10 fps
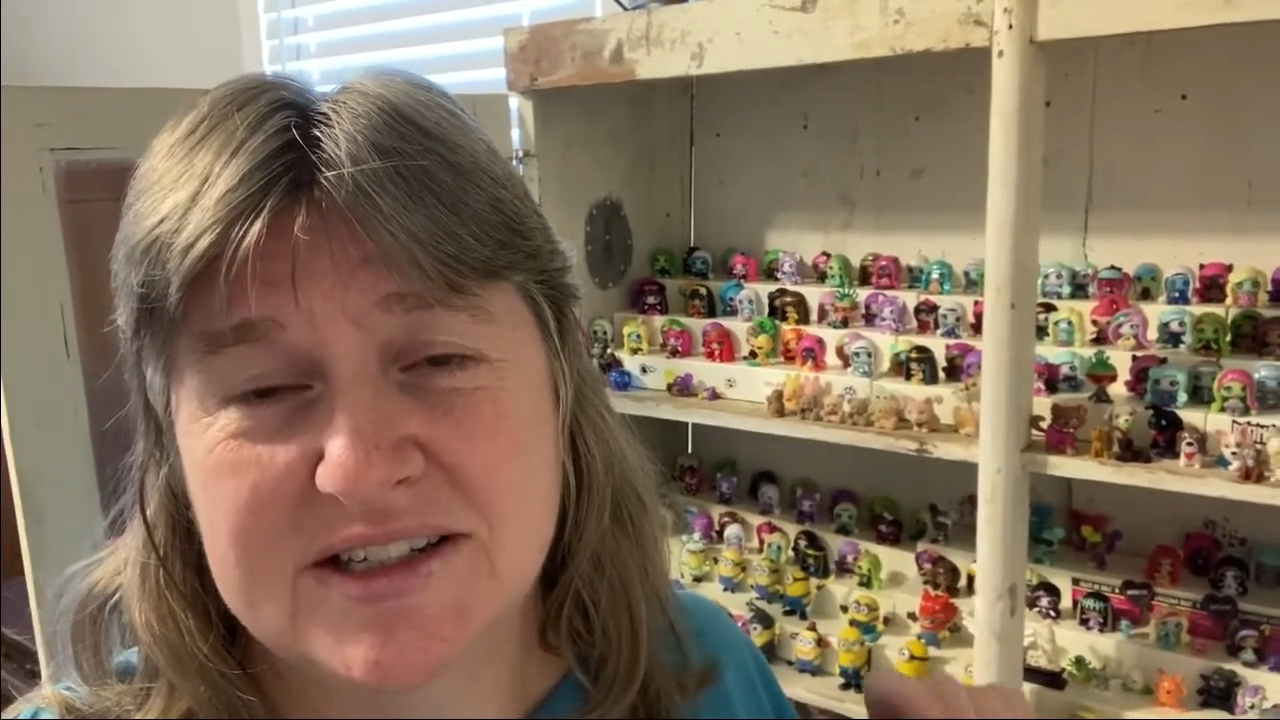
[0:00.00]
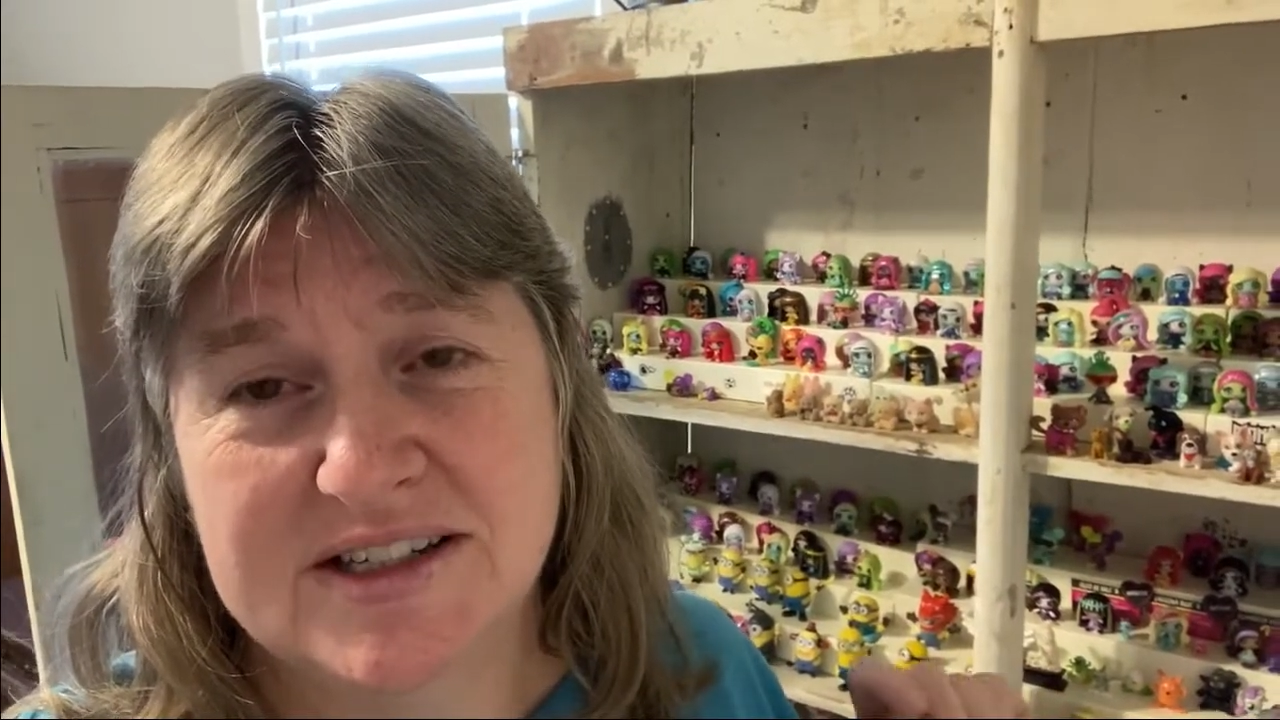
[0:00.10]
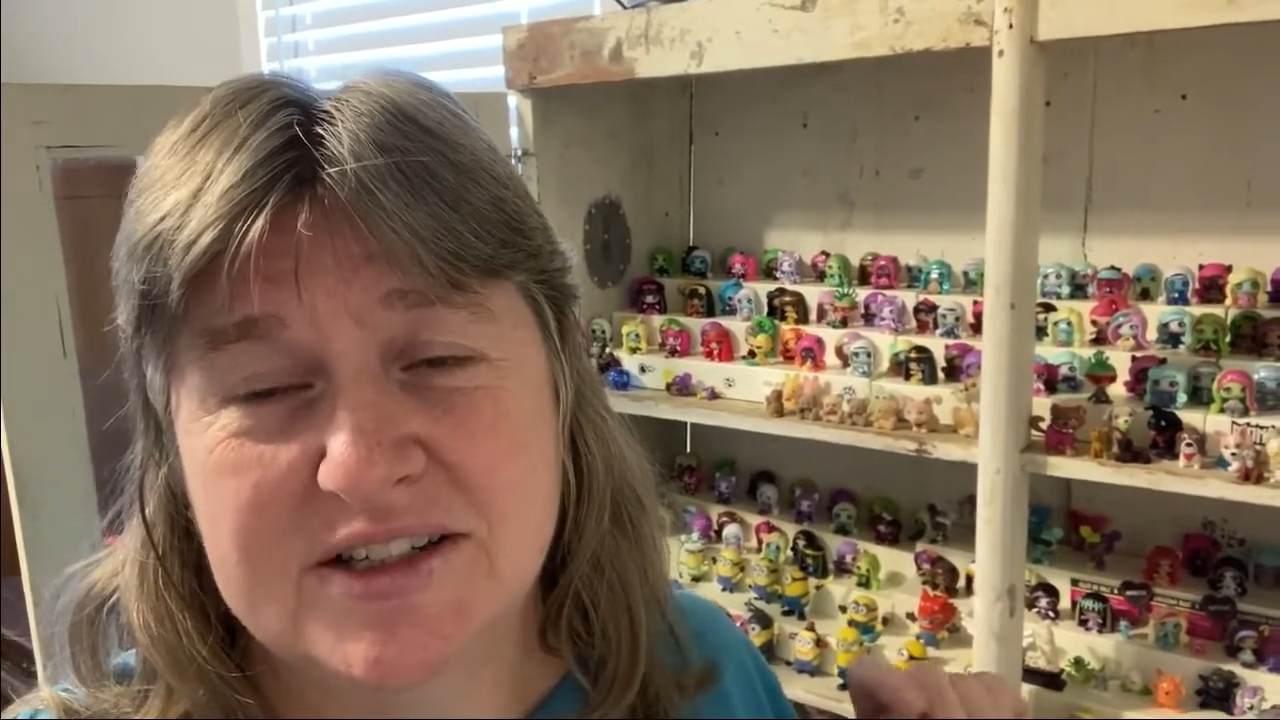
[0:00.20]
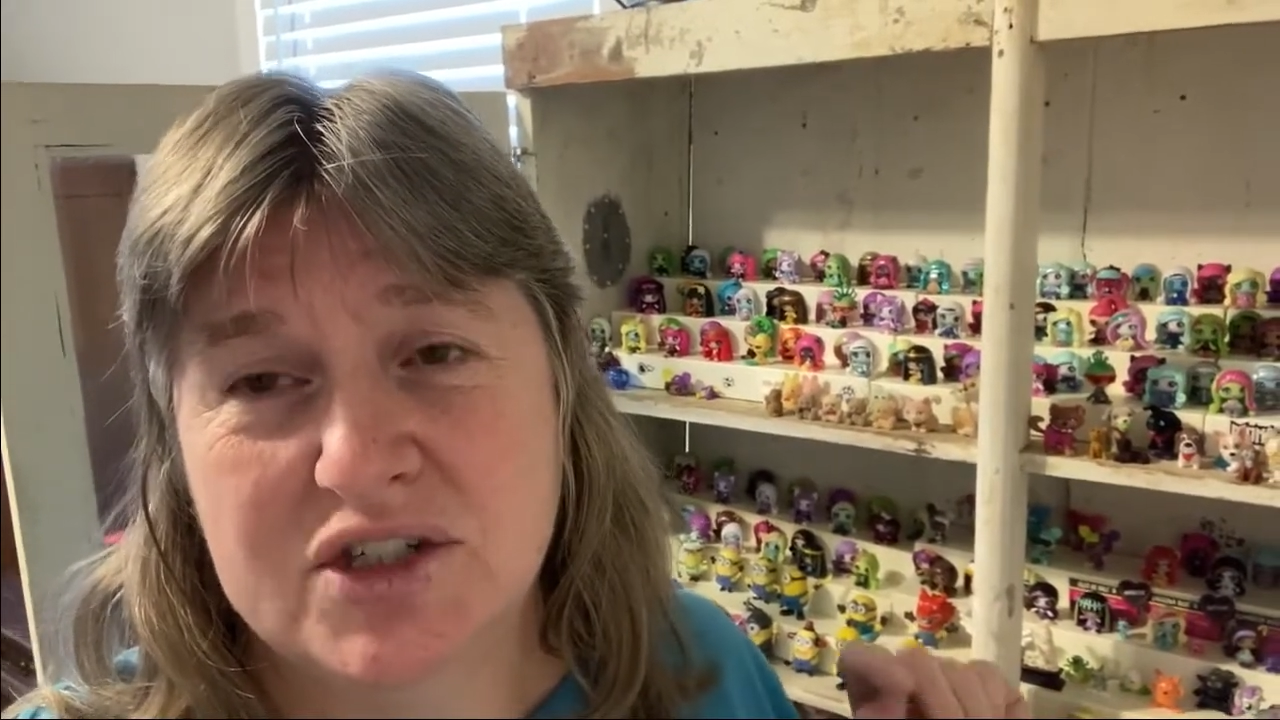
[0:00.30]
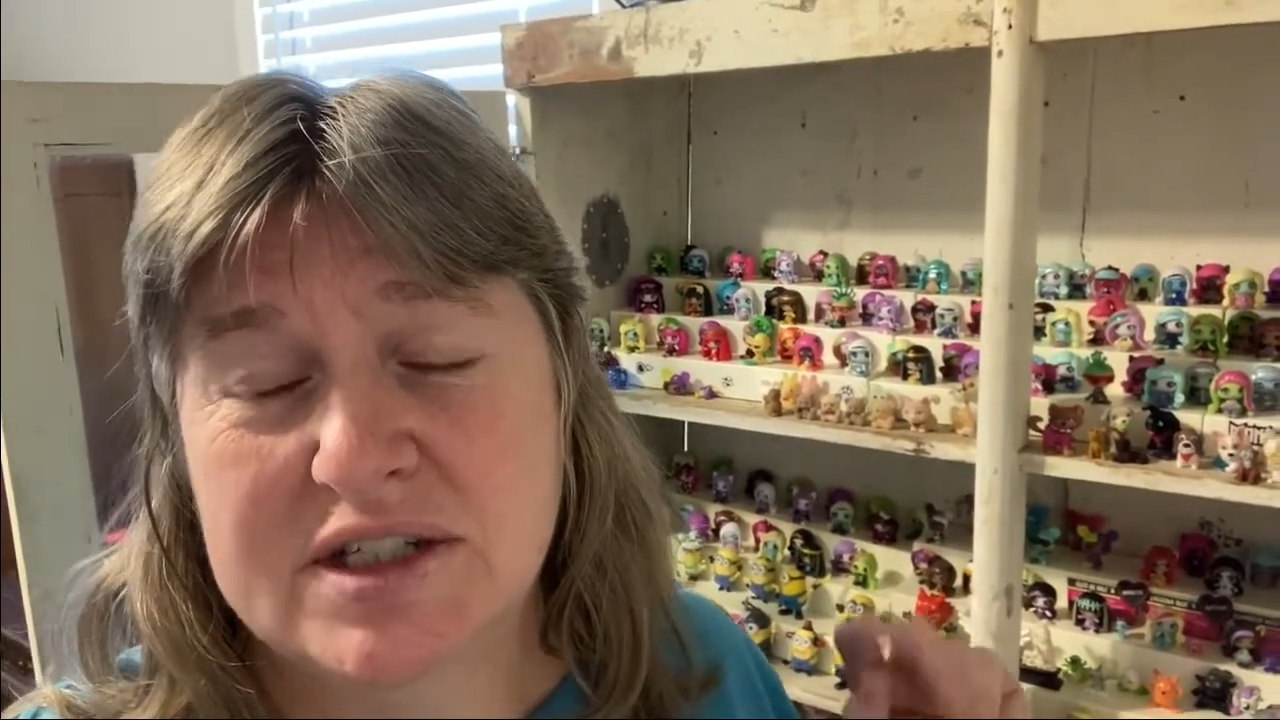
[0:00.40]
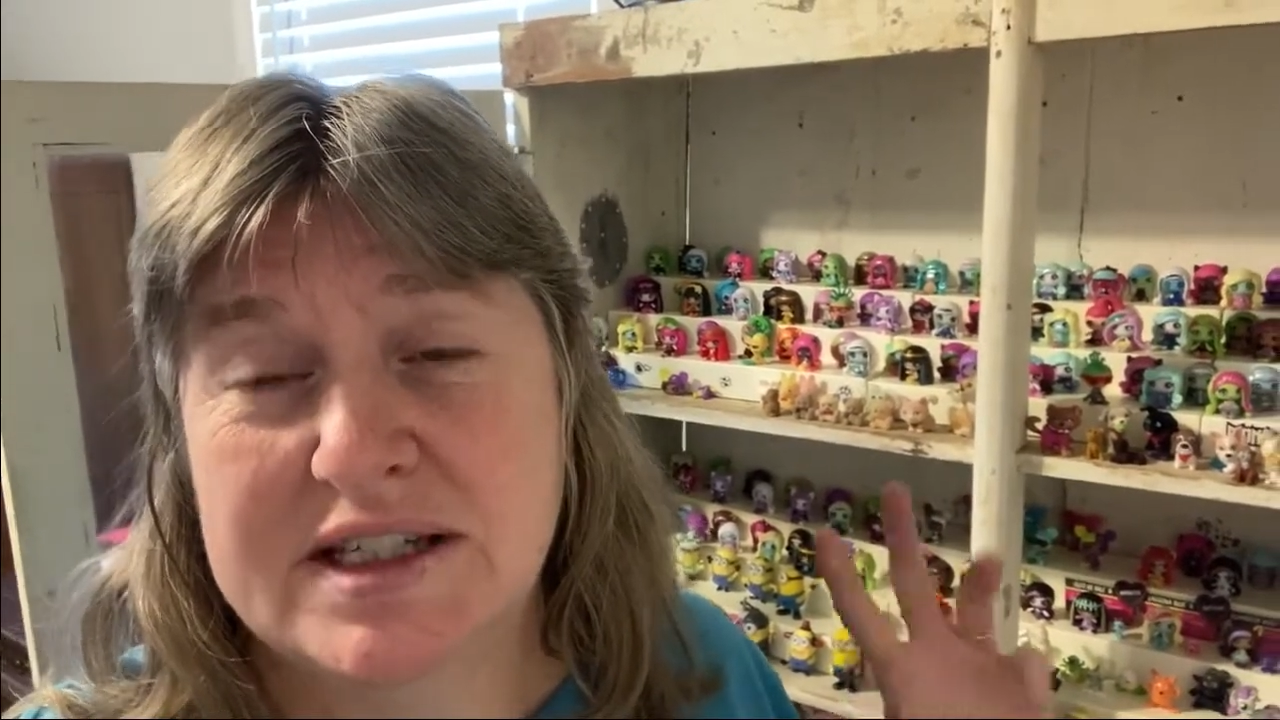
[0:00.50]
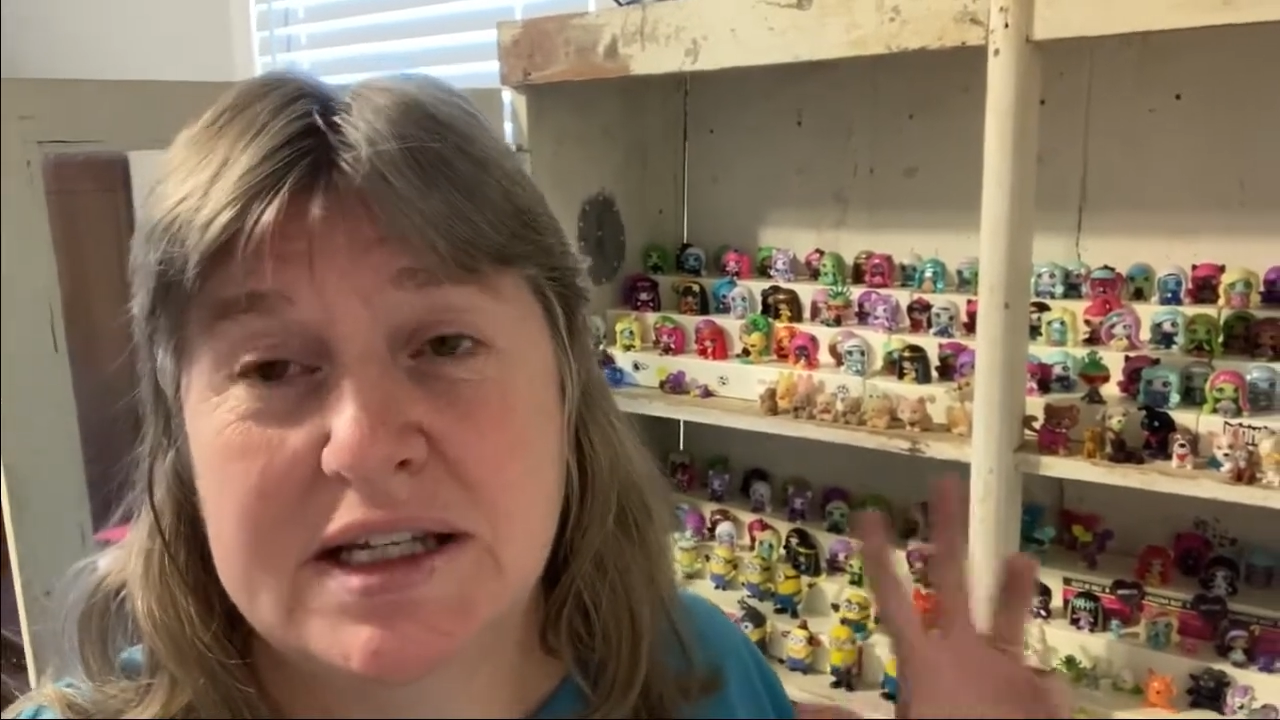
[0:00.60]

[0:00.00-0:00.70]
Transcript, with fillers: and just